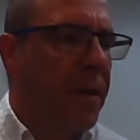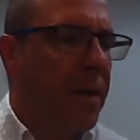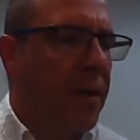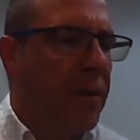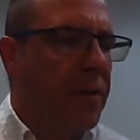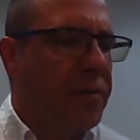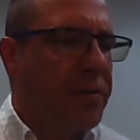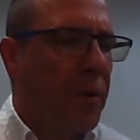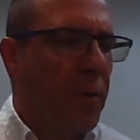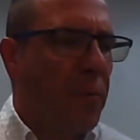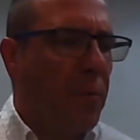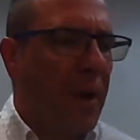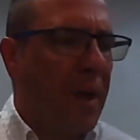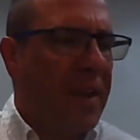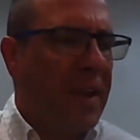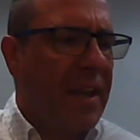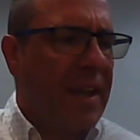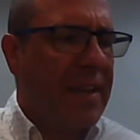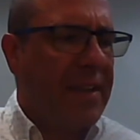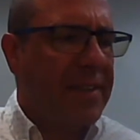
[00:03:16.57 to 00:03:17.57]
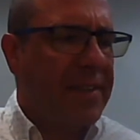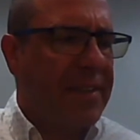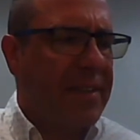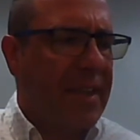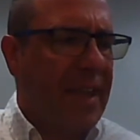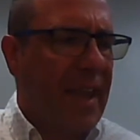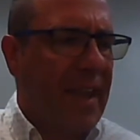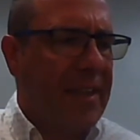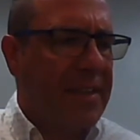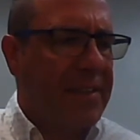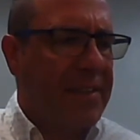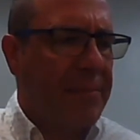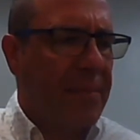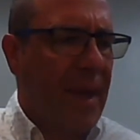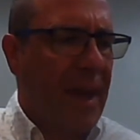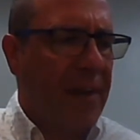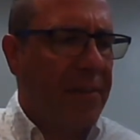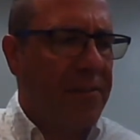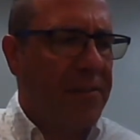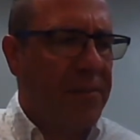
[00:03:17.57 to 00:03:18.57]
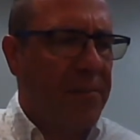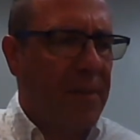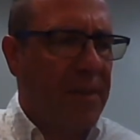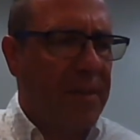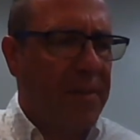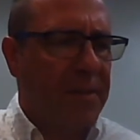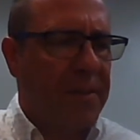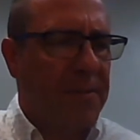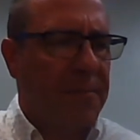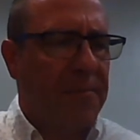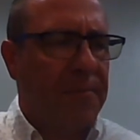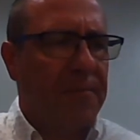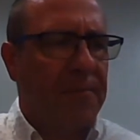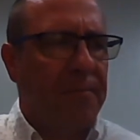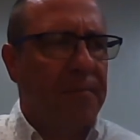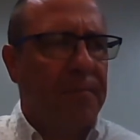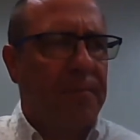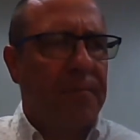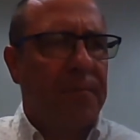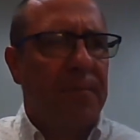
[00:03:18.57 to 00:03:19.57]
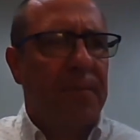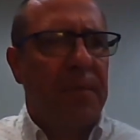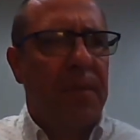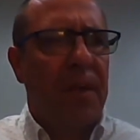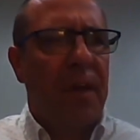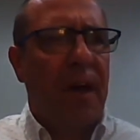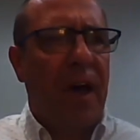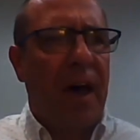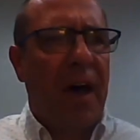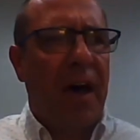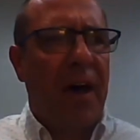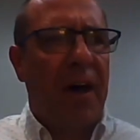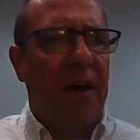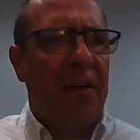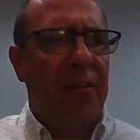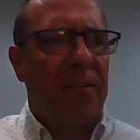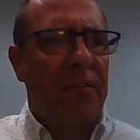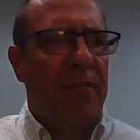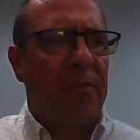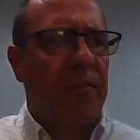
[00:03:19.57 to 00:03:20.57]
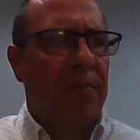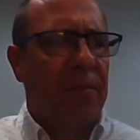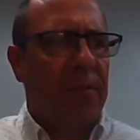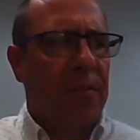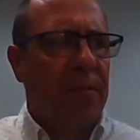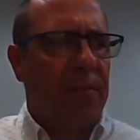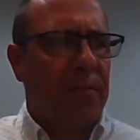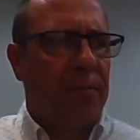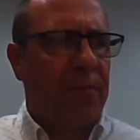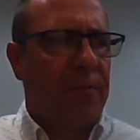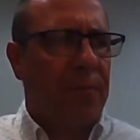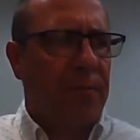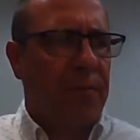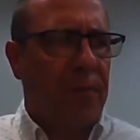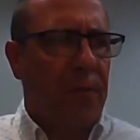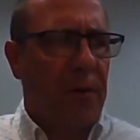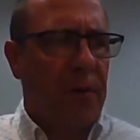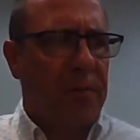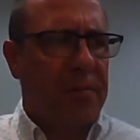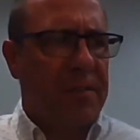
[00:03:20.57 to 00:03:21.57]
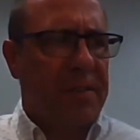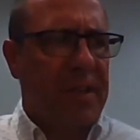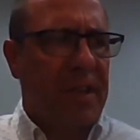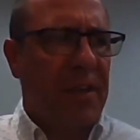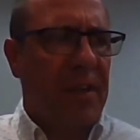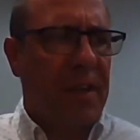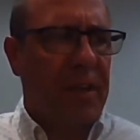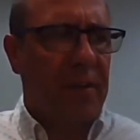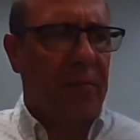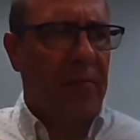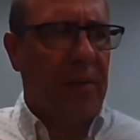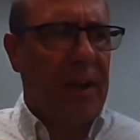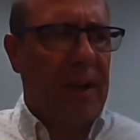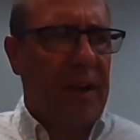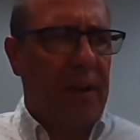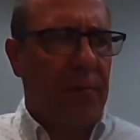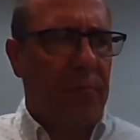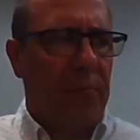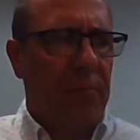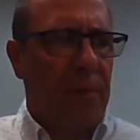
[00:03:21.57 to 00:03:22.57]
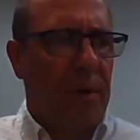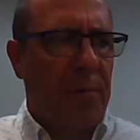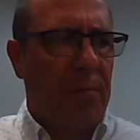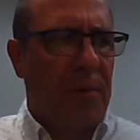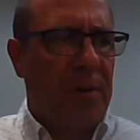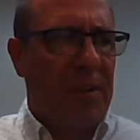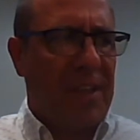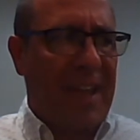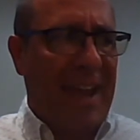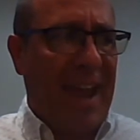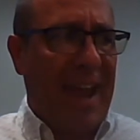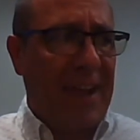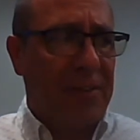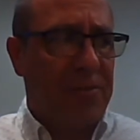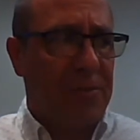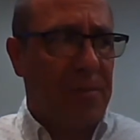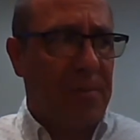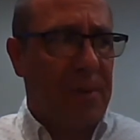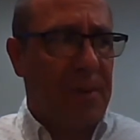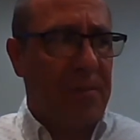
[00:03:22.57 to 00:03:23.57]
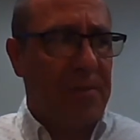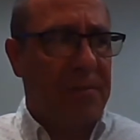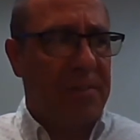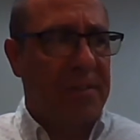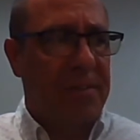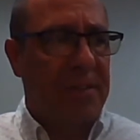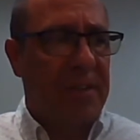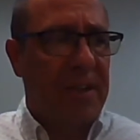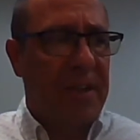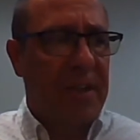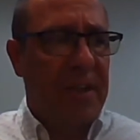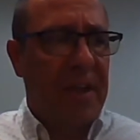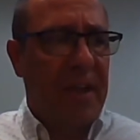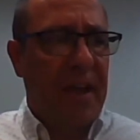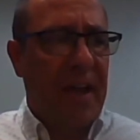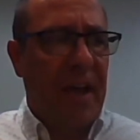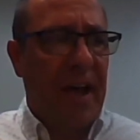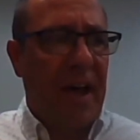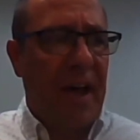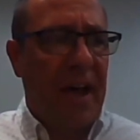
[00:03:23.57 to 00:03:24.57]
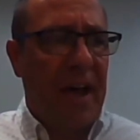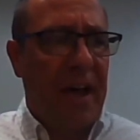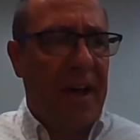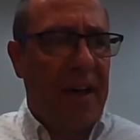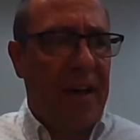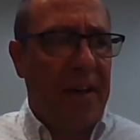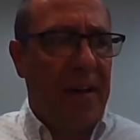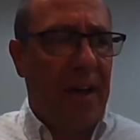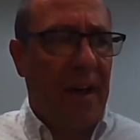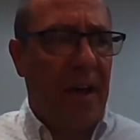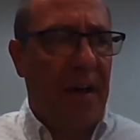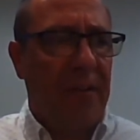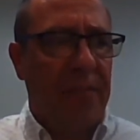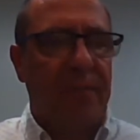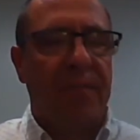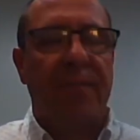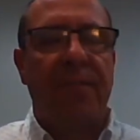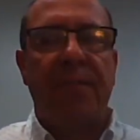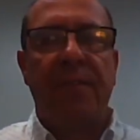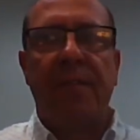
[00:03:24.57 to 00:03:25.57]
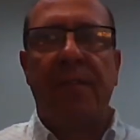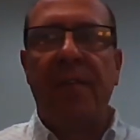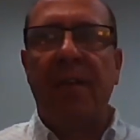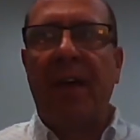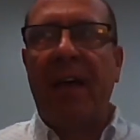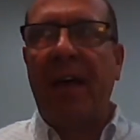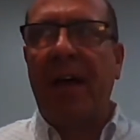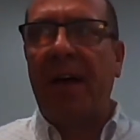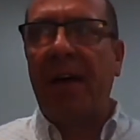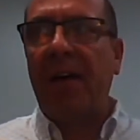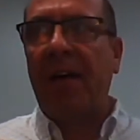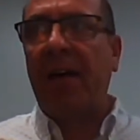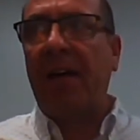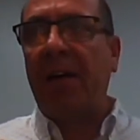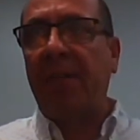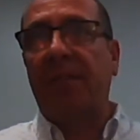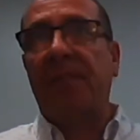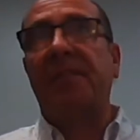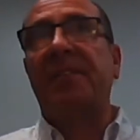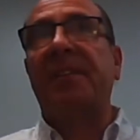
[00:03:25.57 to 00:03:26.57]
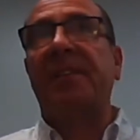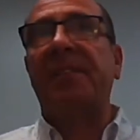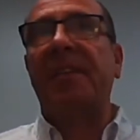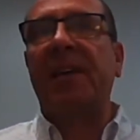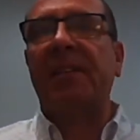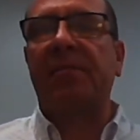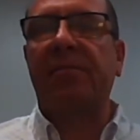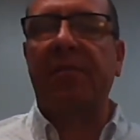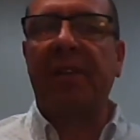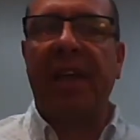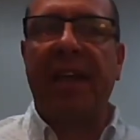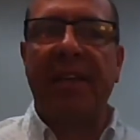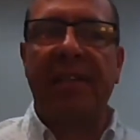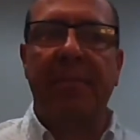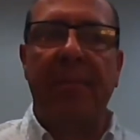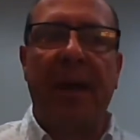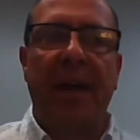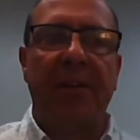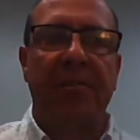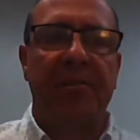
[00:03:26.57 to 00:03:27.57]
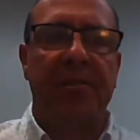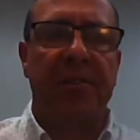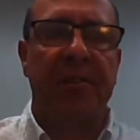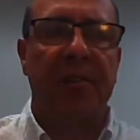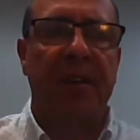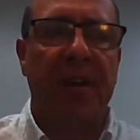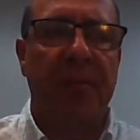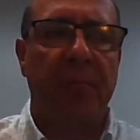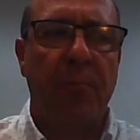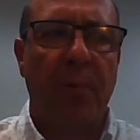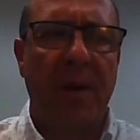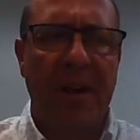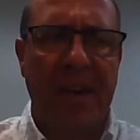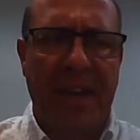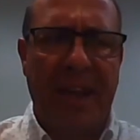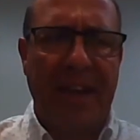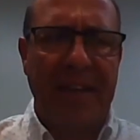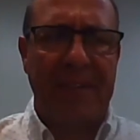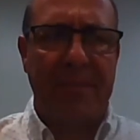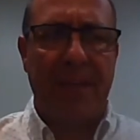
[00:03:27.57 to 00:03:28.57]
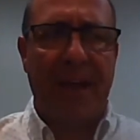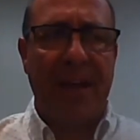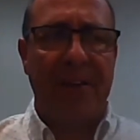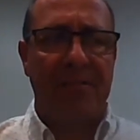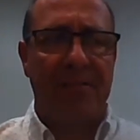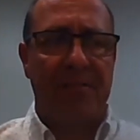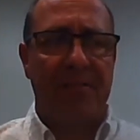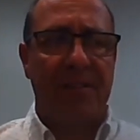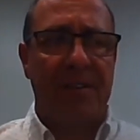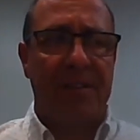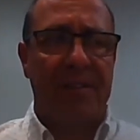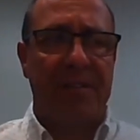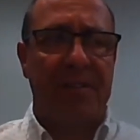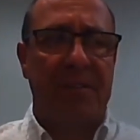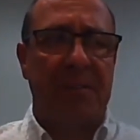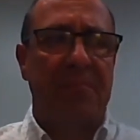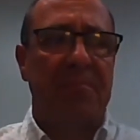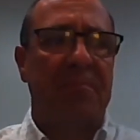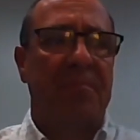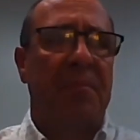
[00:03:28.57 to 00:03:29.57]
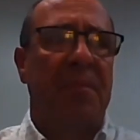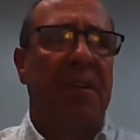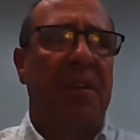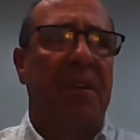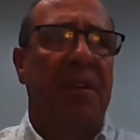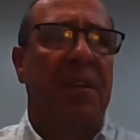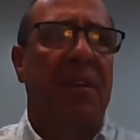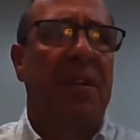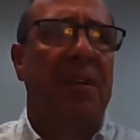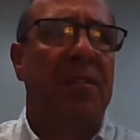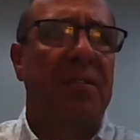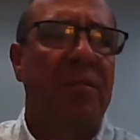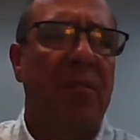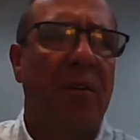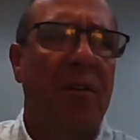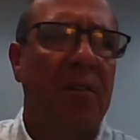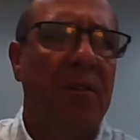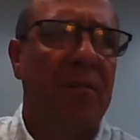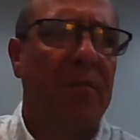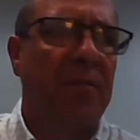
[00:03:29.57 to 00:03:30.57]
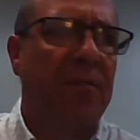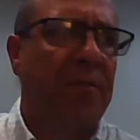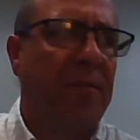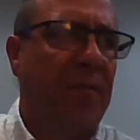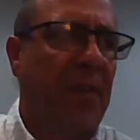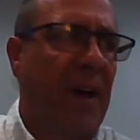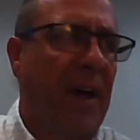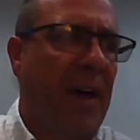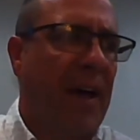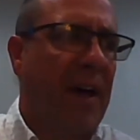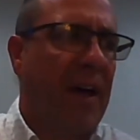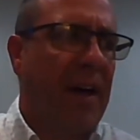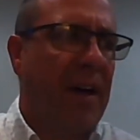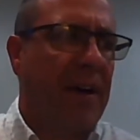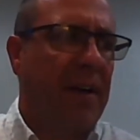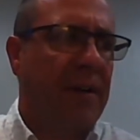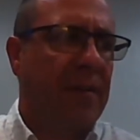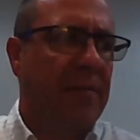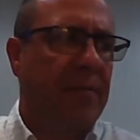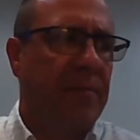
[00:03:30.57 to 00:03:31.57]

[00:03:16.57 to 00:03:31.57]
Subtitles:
So what is case management? The first thing you're going to read, what are the attributes of a successful case manager? And what a case manager is, sort of,